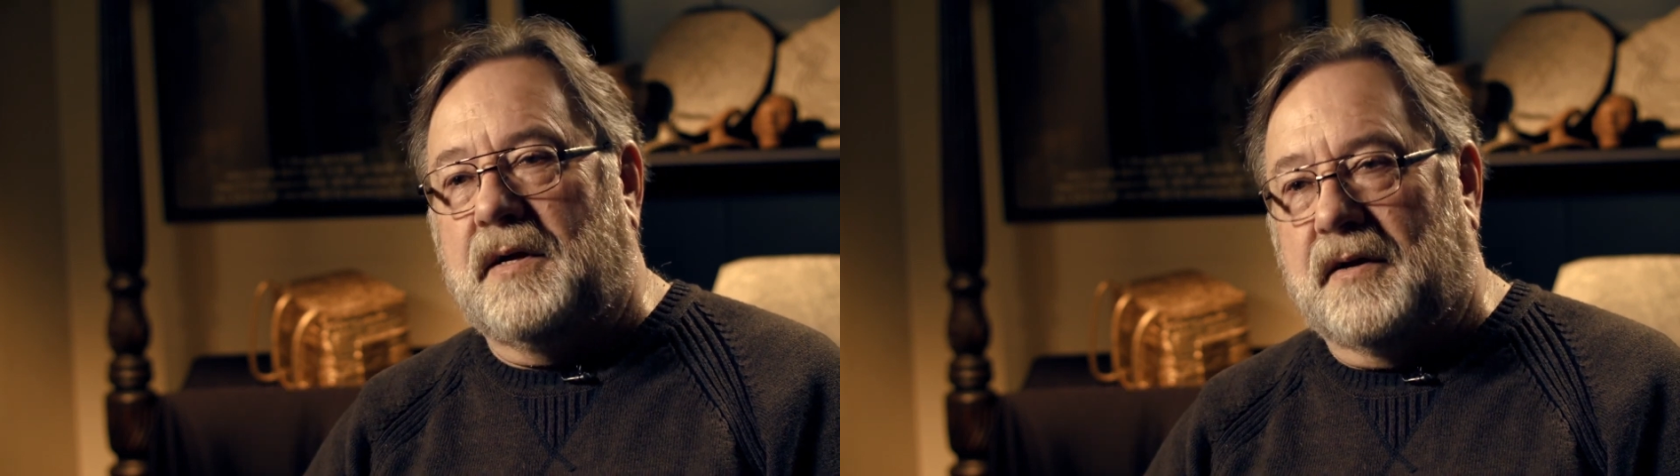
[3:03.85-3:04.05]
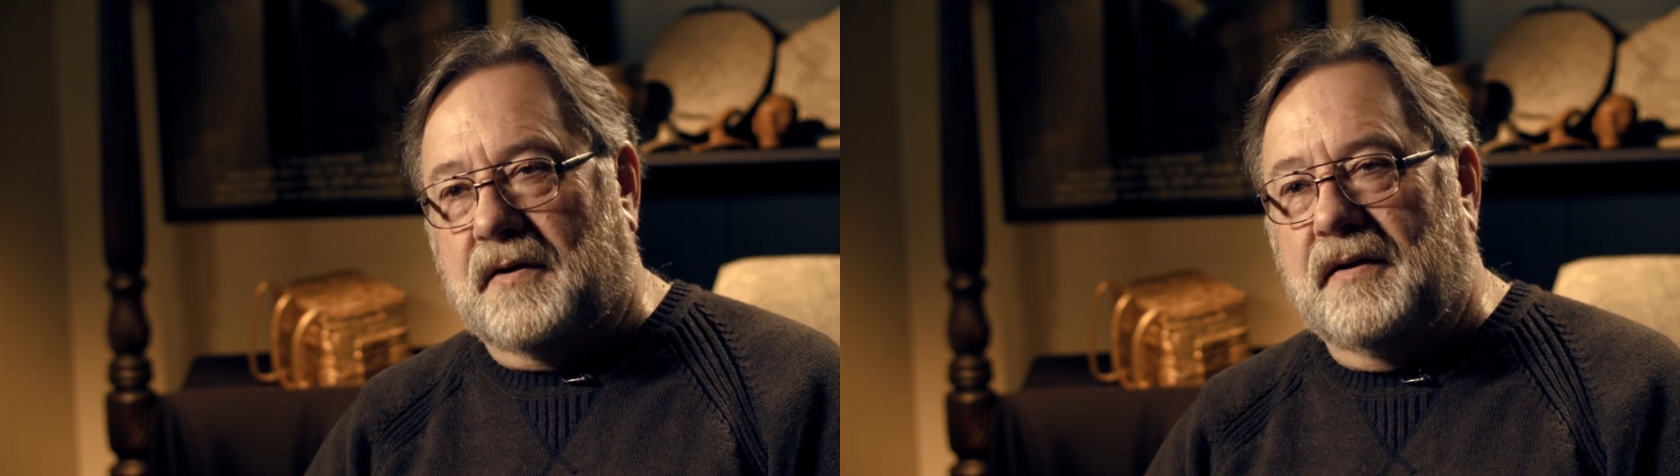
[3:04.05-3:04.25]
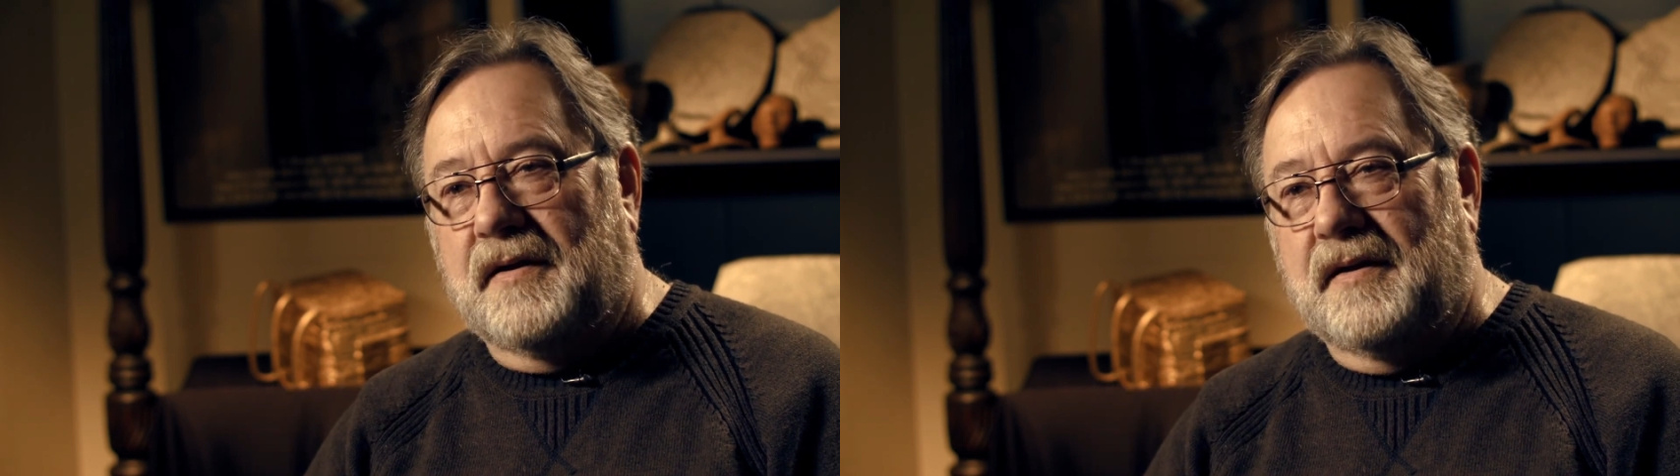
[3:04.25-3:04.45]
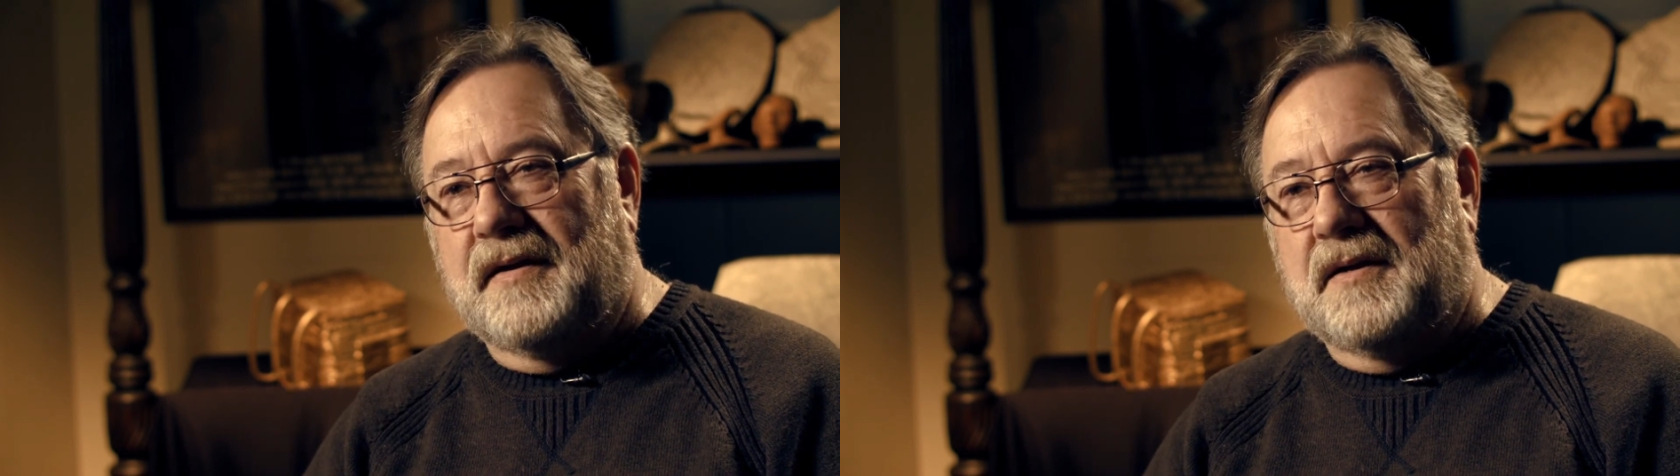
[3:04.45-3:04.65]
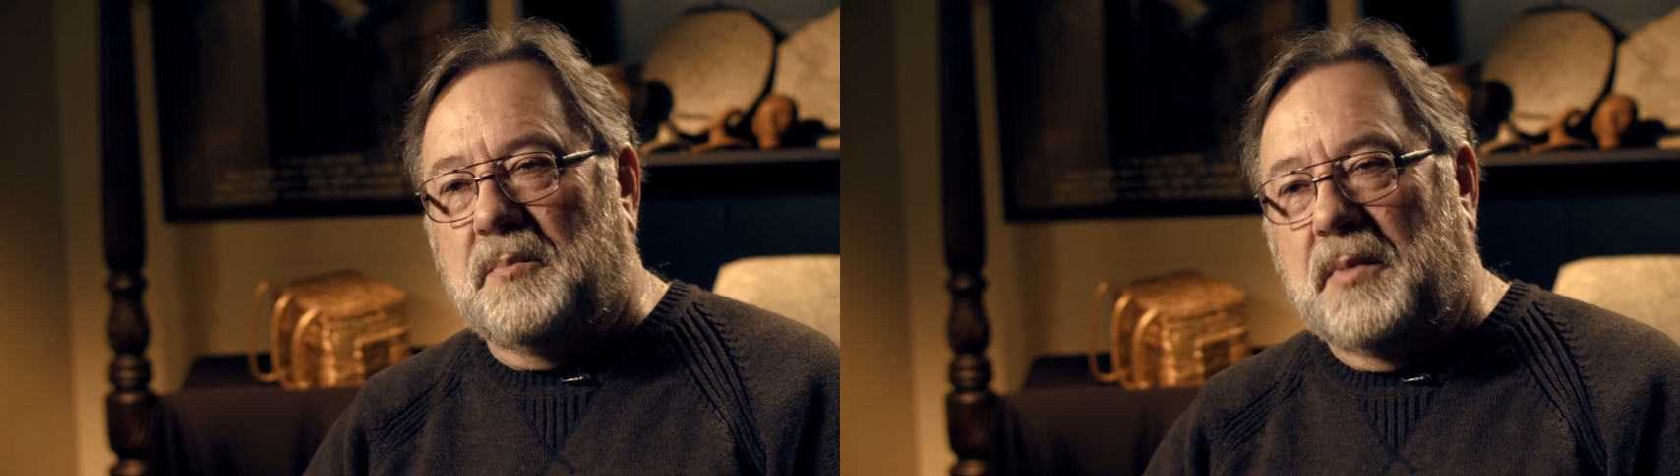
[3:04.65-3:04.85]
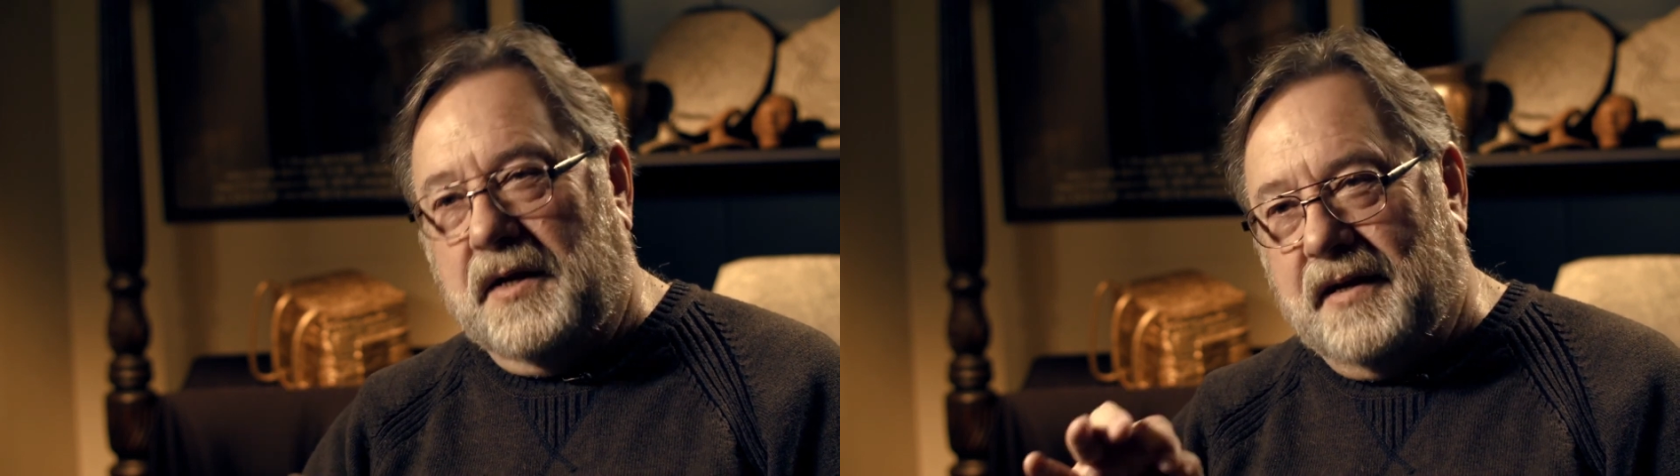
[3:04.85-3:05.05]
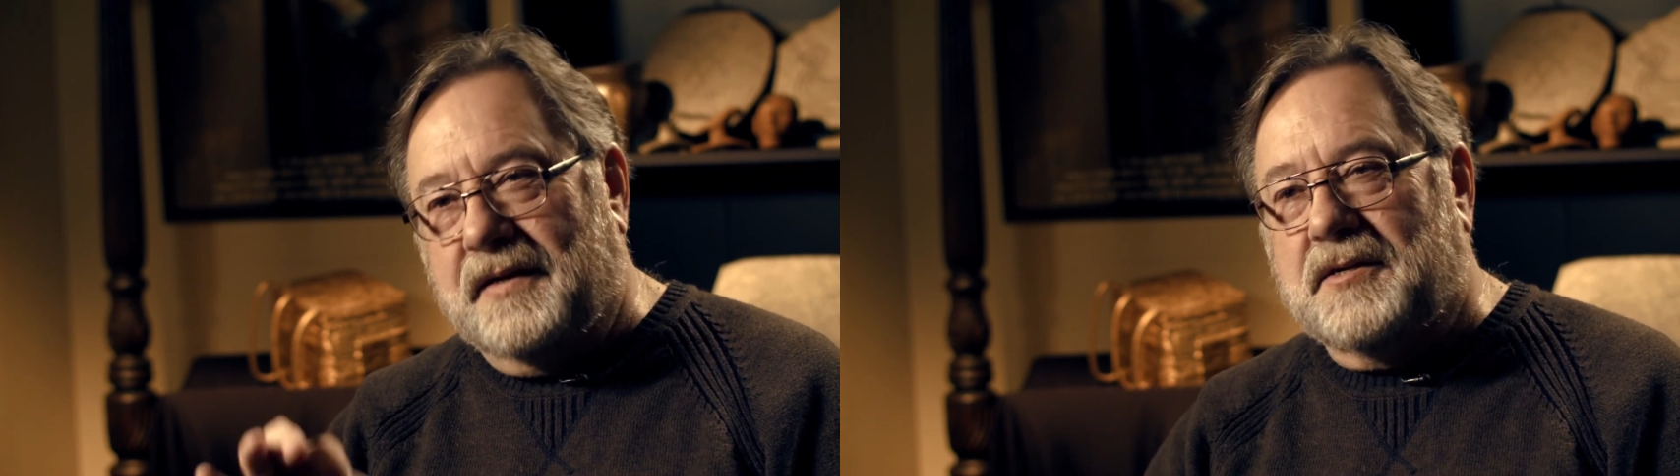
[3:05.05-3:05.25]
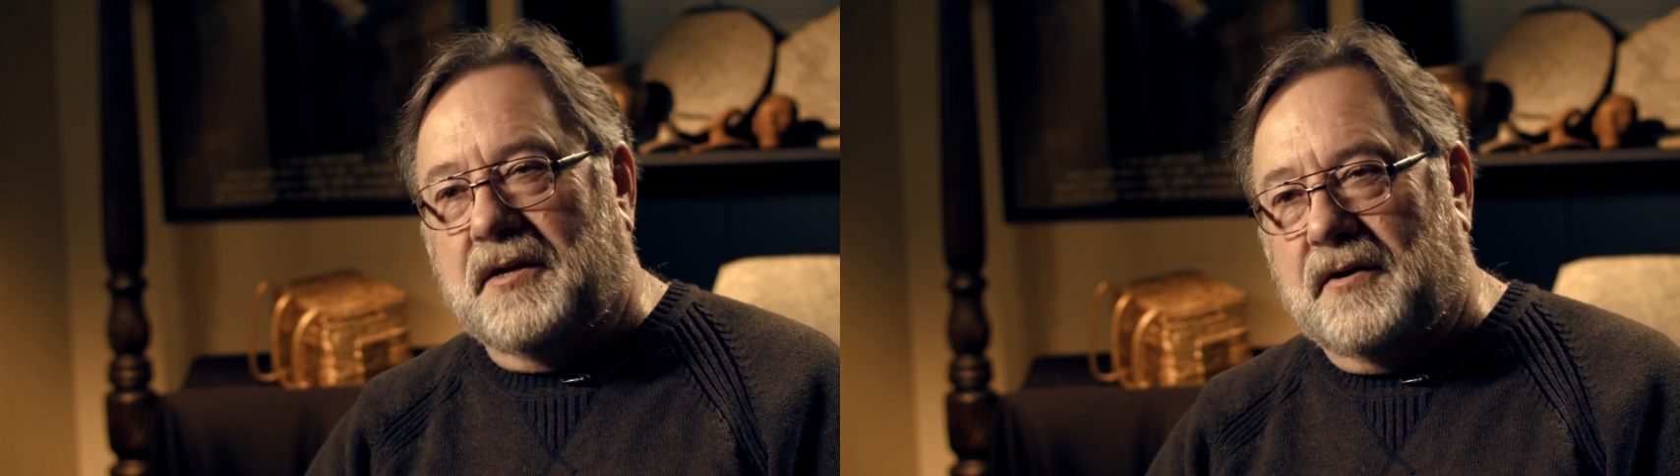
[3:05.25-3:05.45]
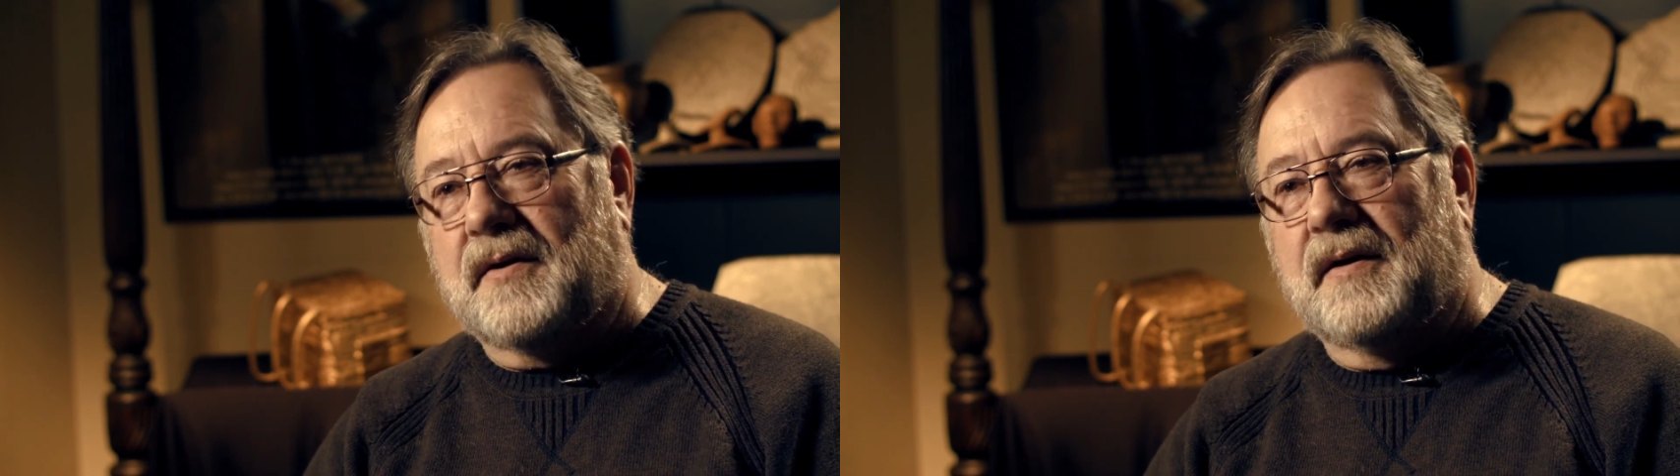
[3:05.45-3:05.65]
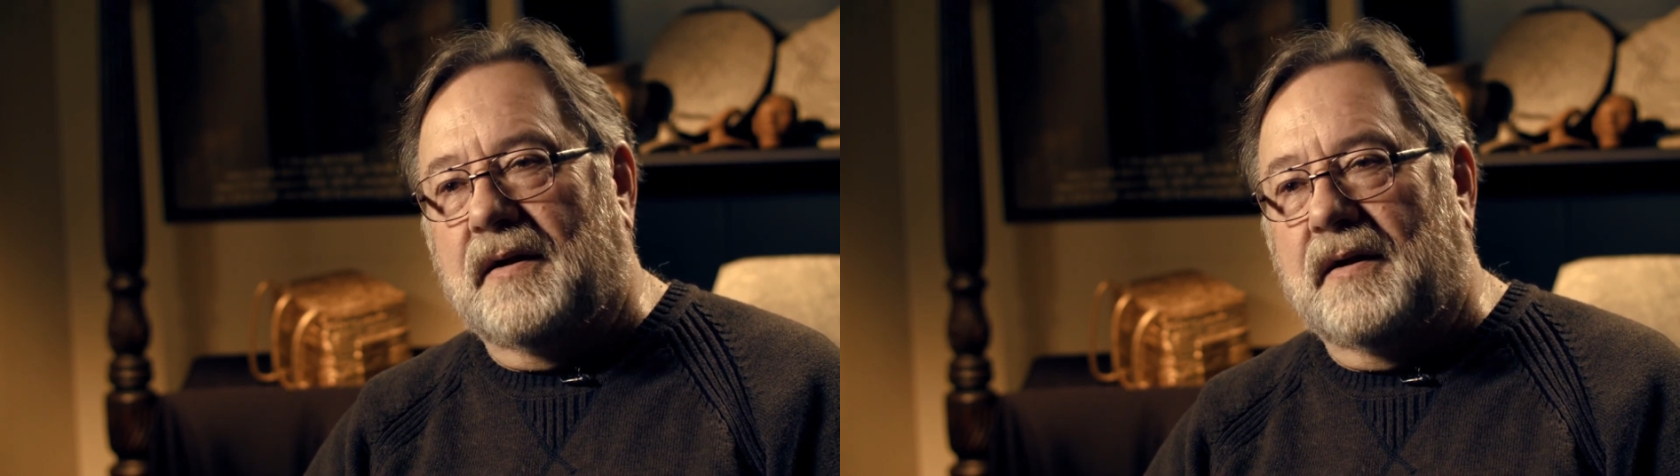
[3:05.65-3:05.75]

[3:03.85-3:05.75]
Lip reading: here, but yet it's here.